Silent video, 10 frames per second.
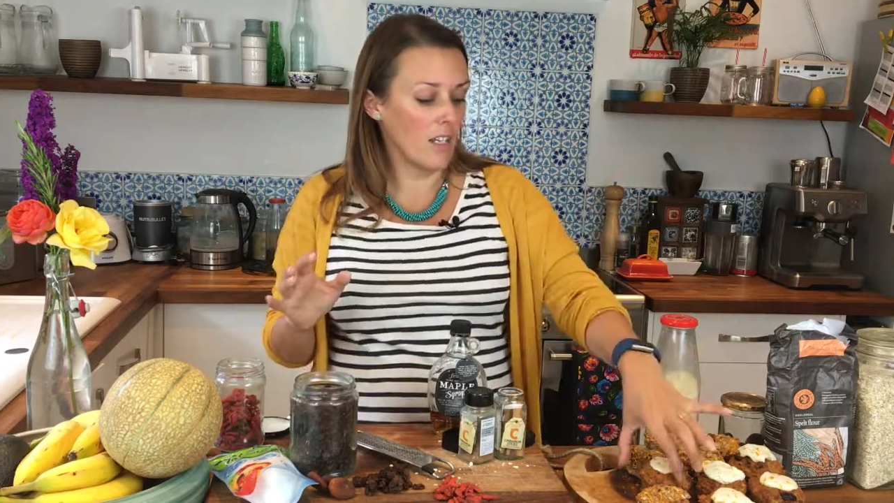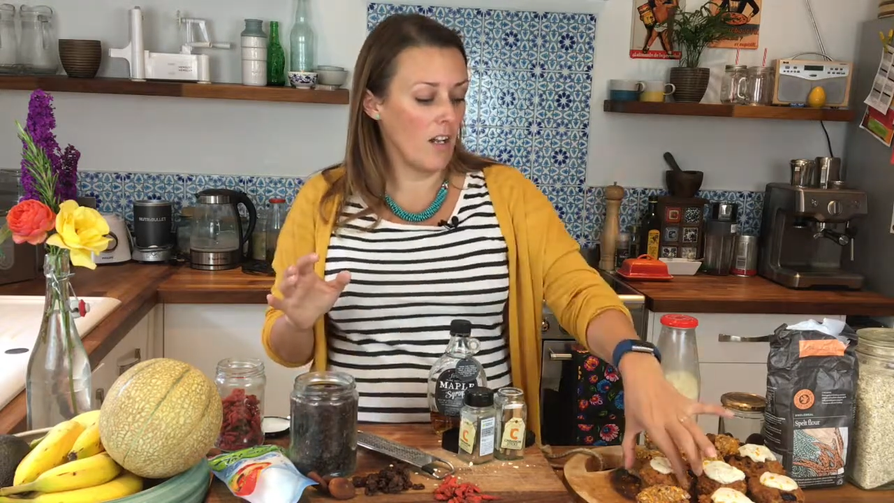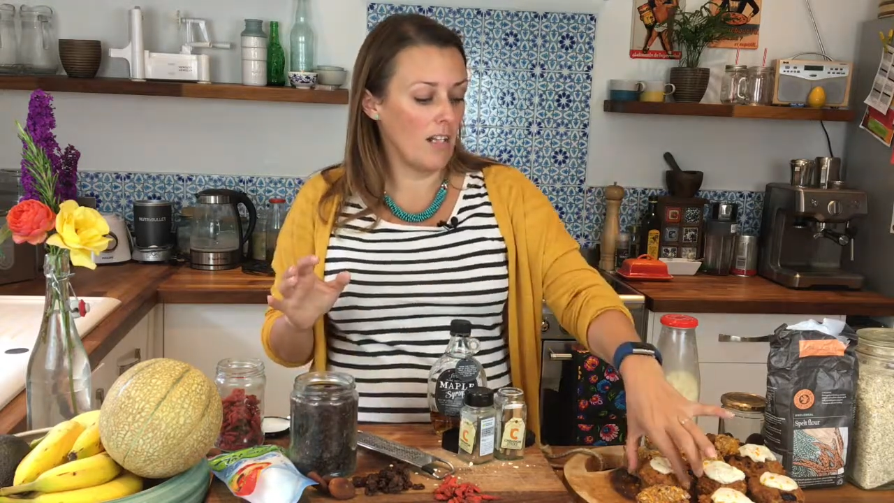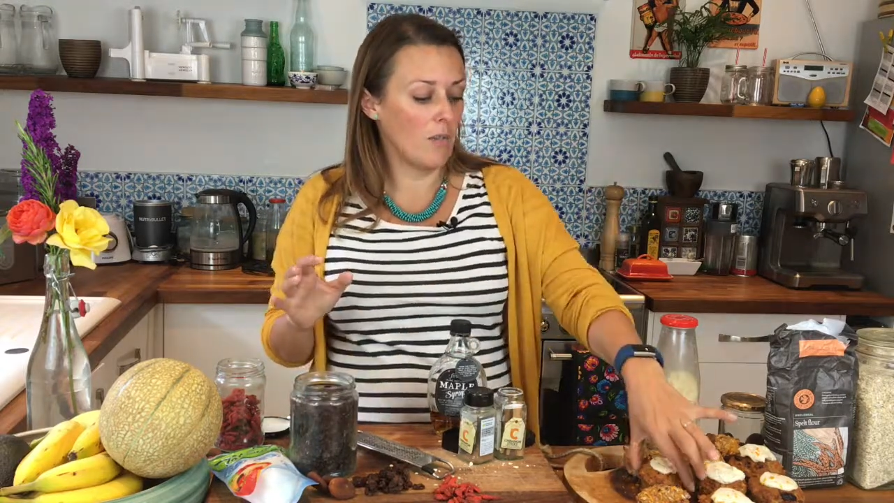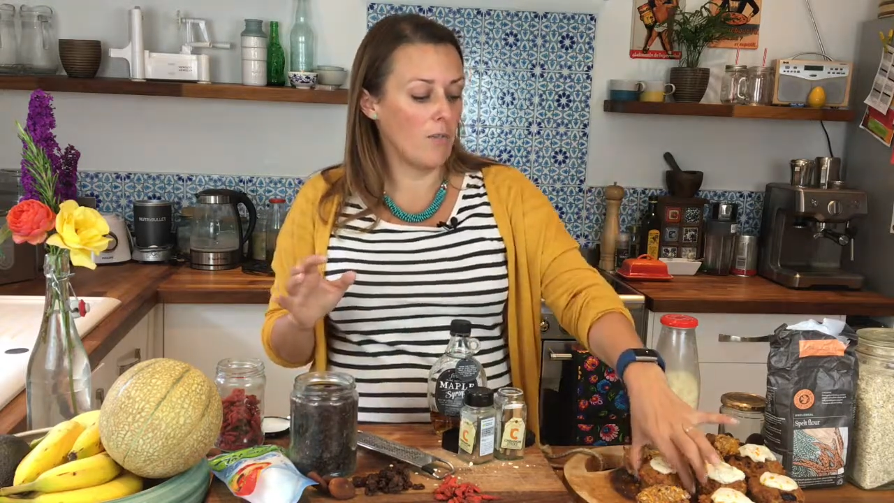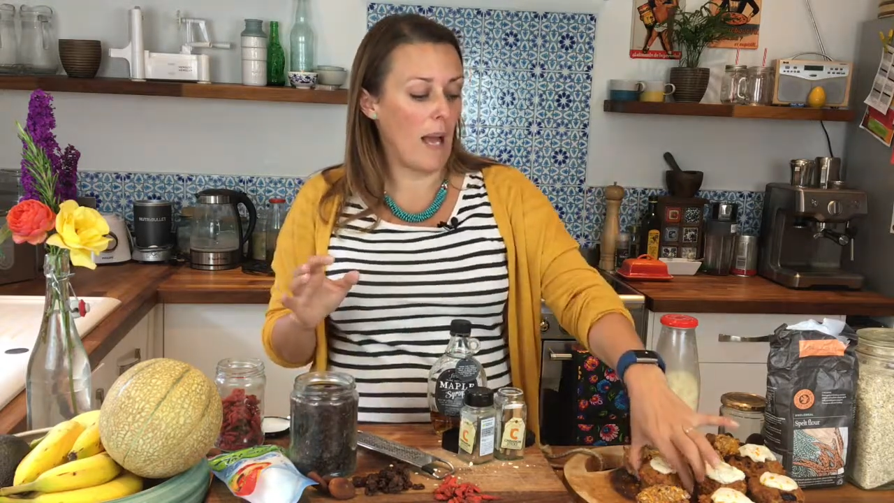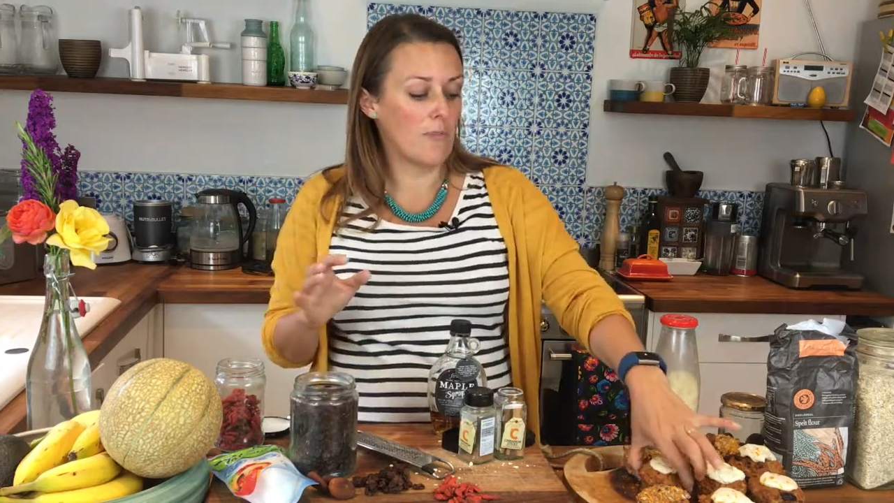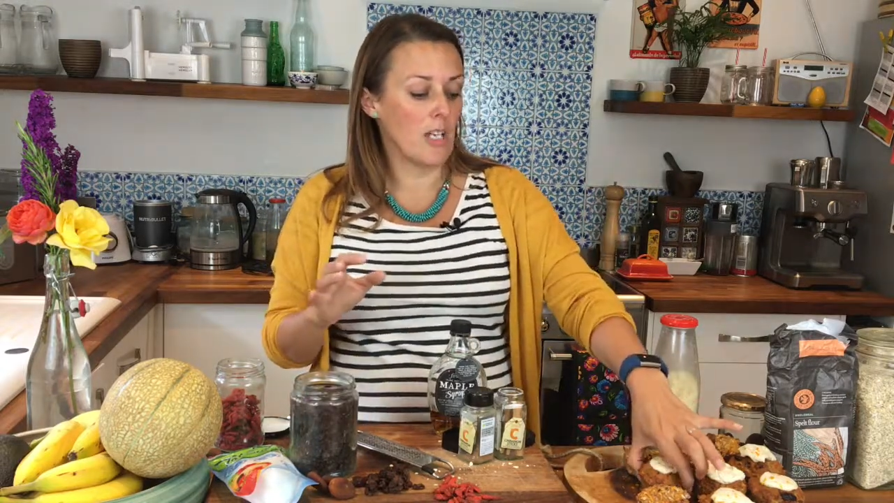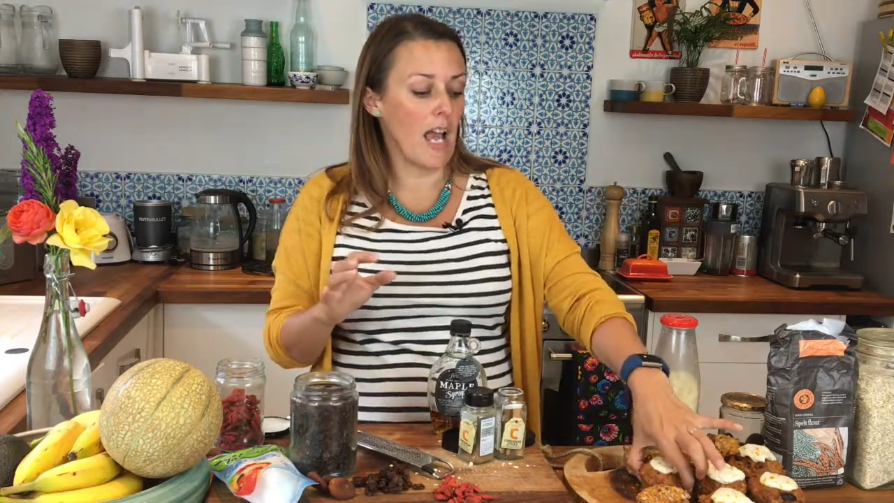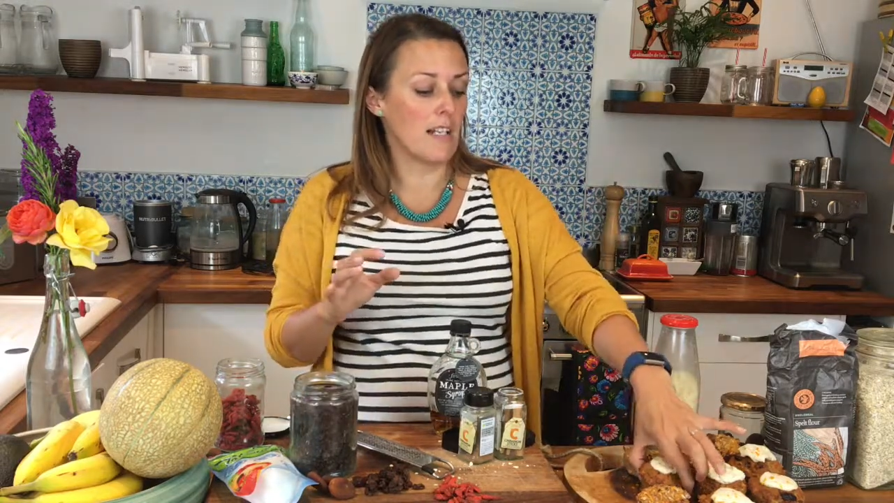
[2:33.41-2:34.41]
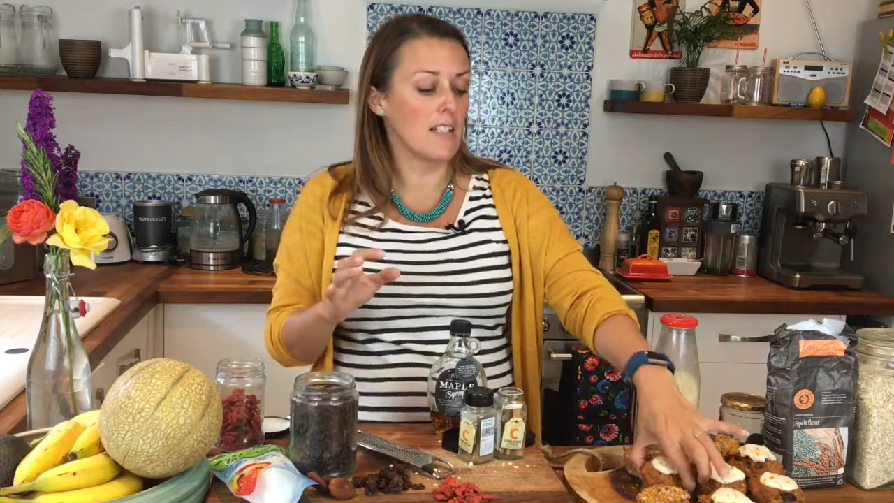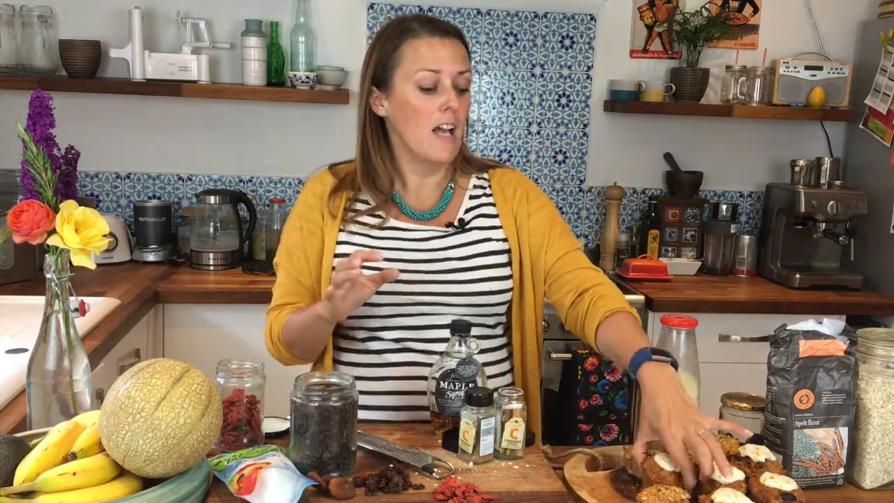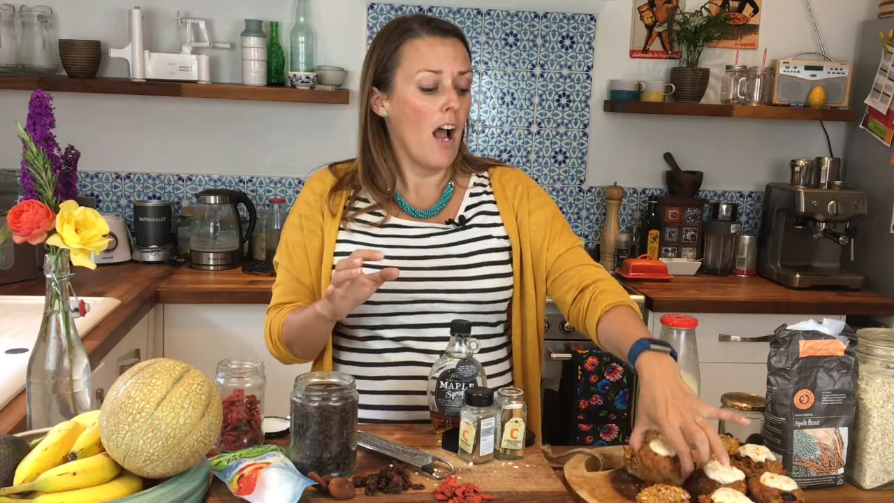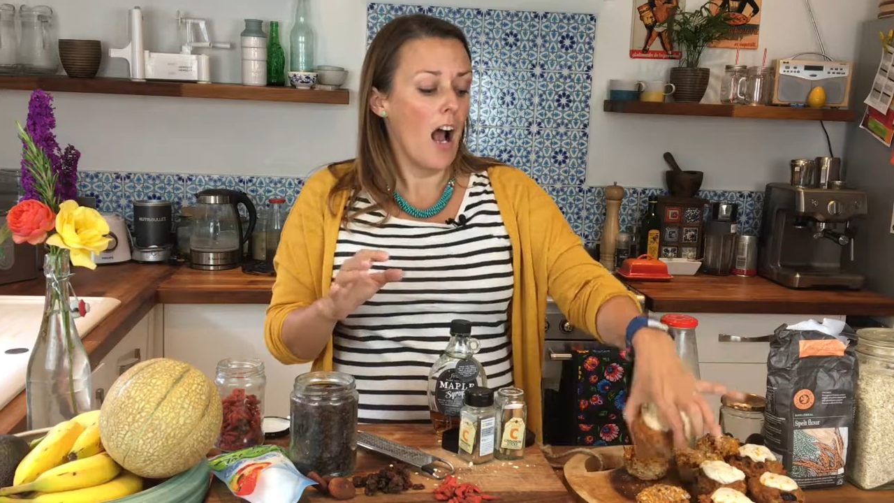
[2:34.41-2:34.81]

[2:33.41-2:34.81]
you know, little flapjacks